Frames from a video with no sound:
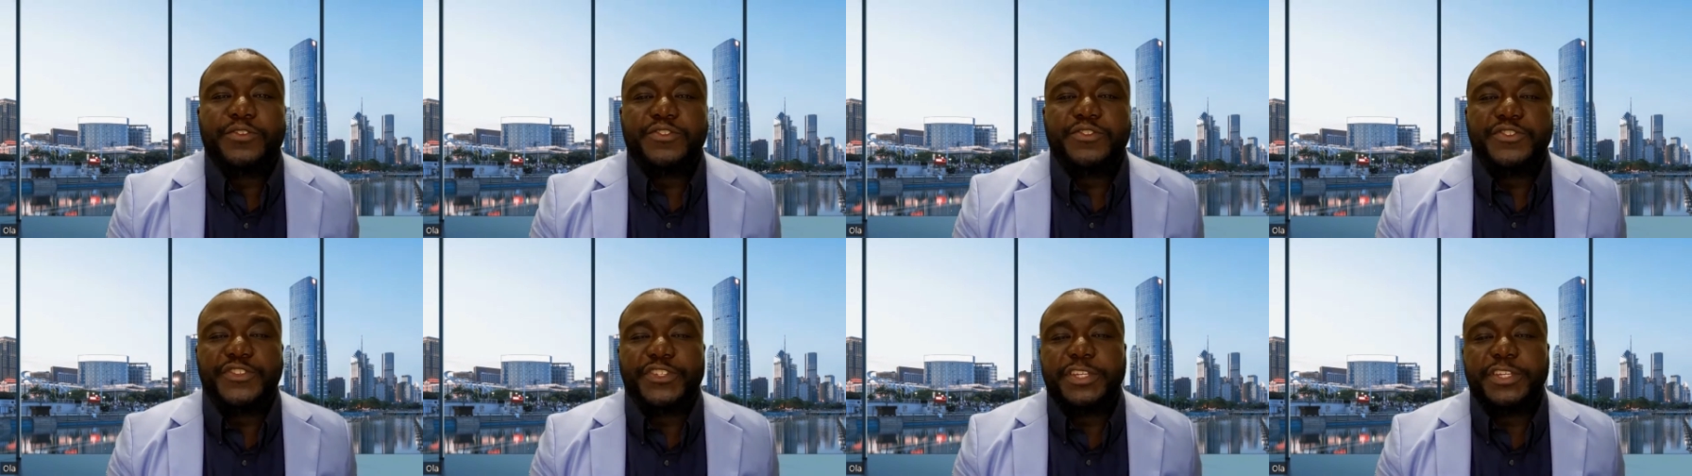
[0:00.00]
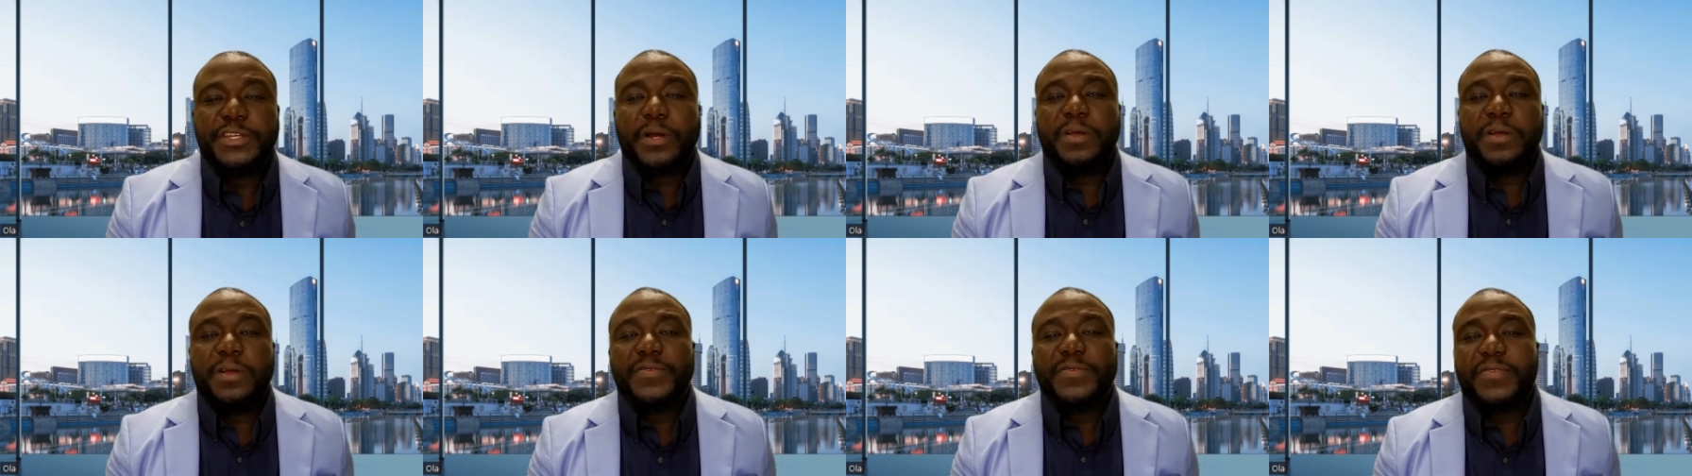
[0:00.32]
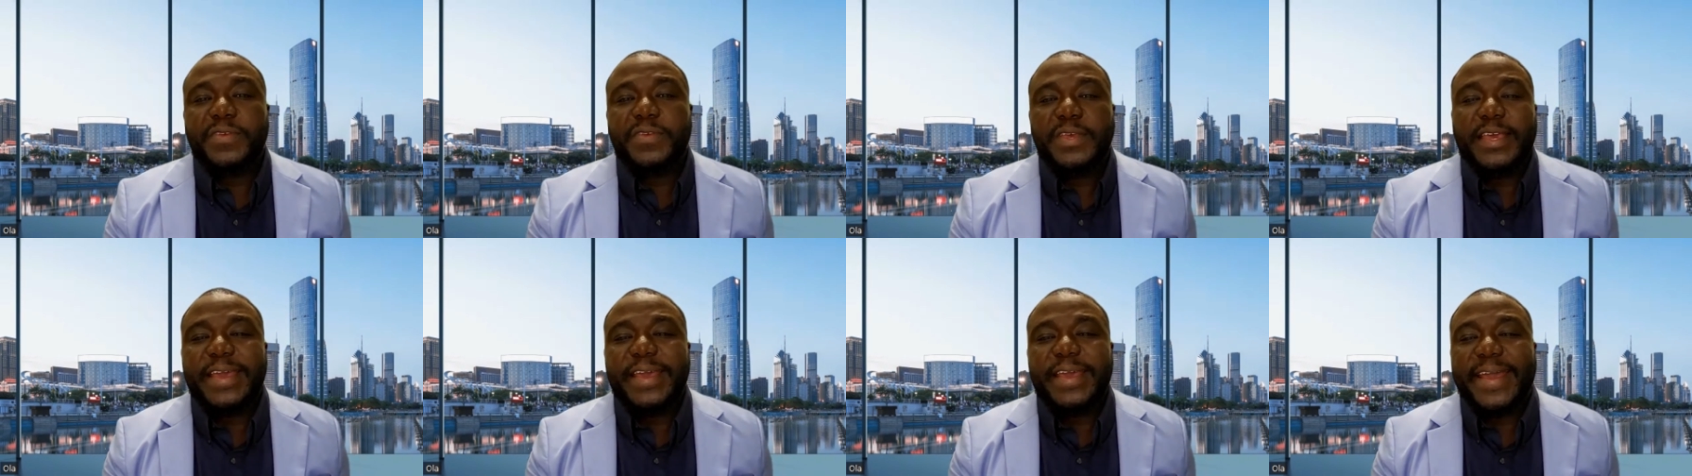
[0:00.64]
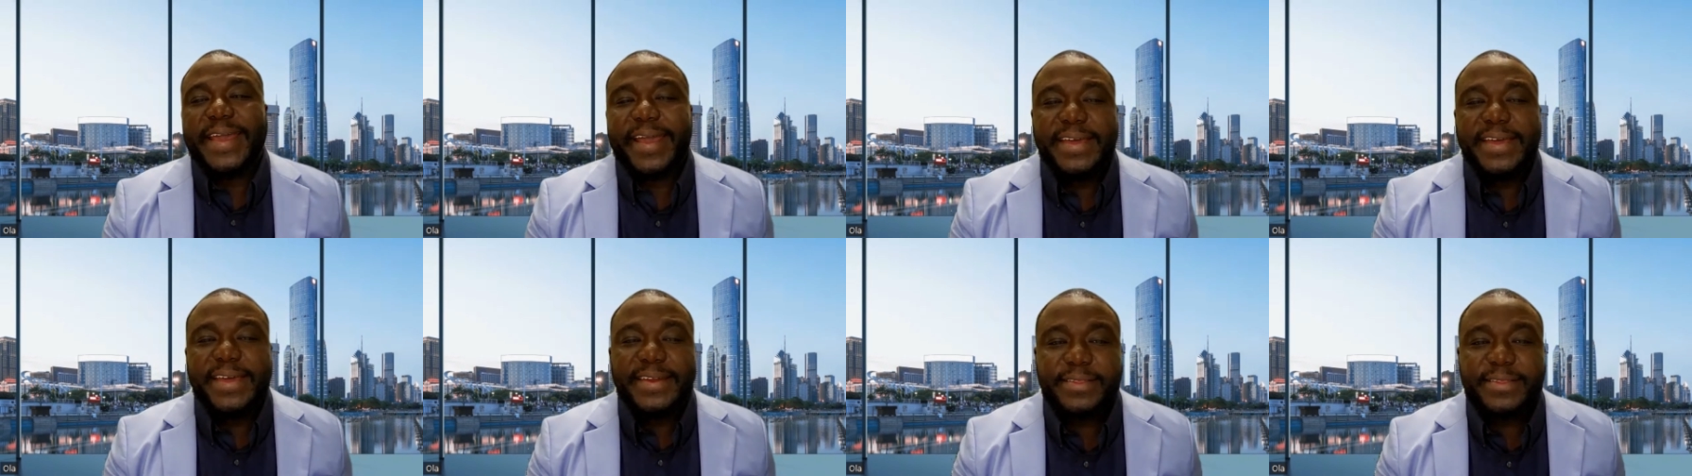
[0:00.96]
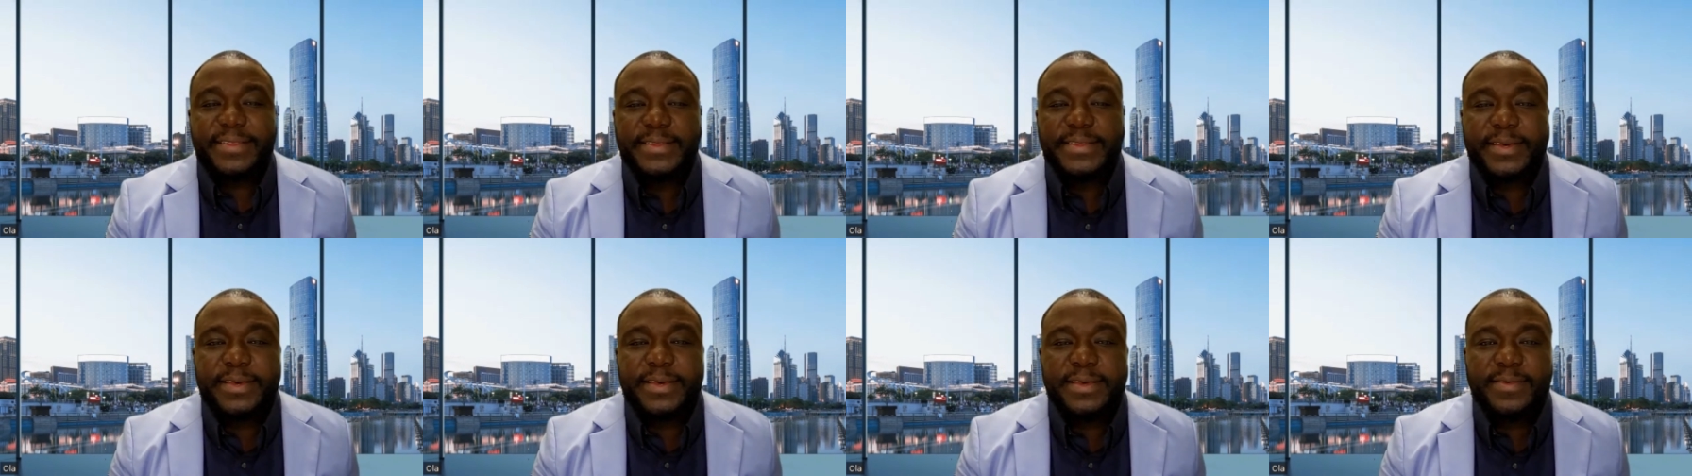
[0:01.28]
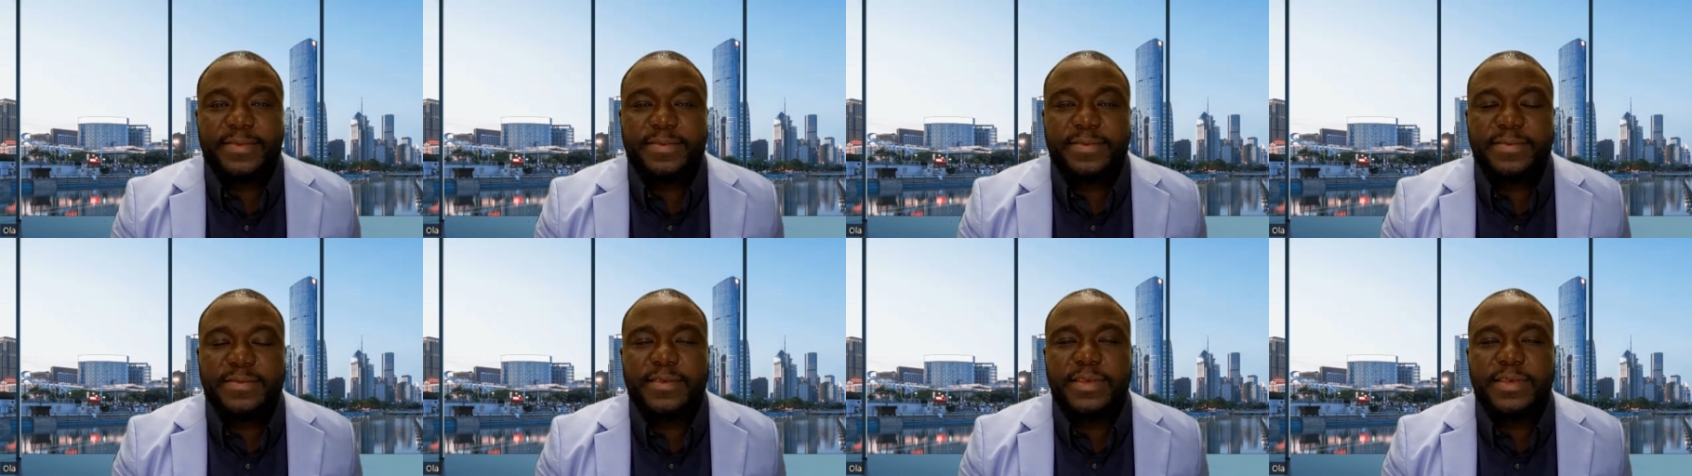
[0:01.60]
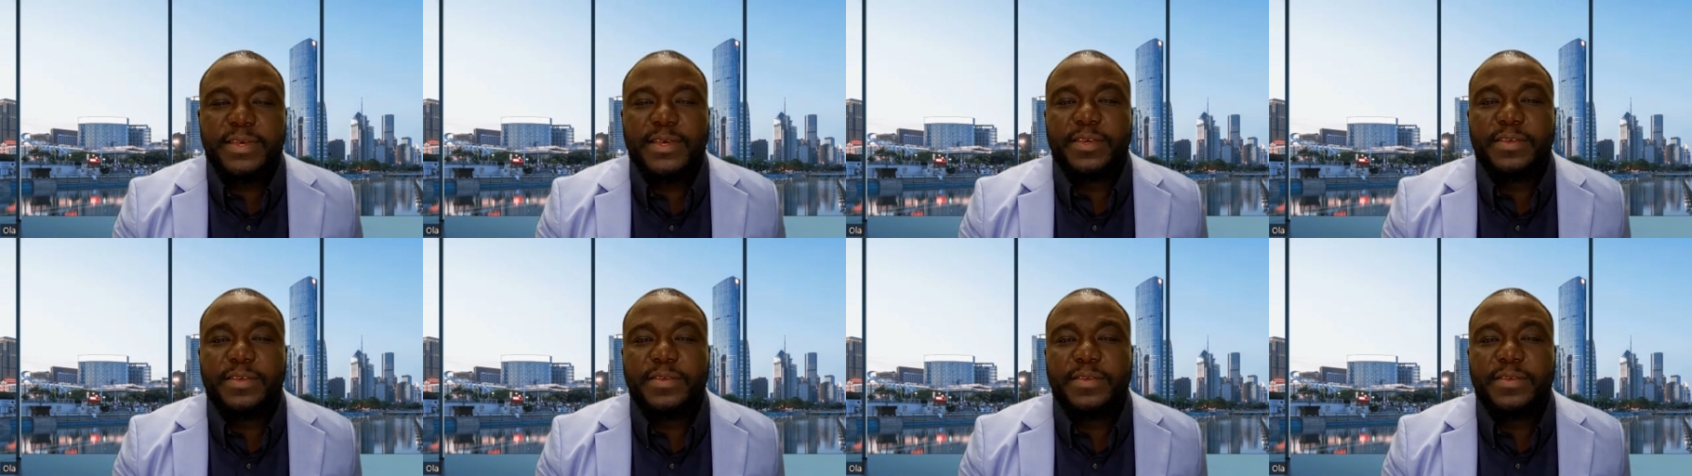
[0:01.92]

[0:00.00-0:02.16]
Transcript: GRC analyst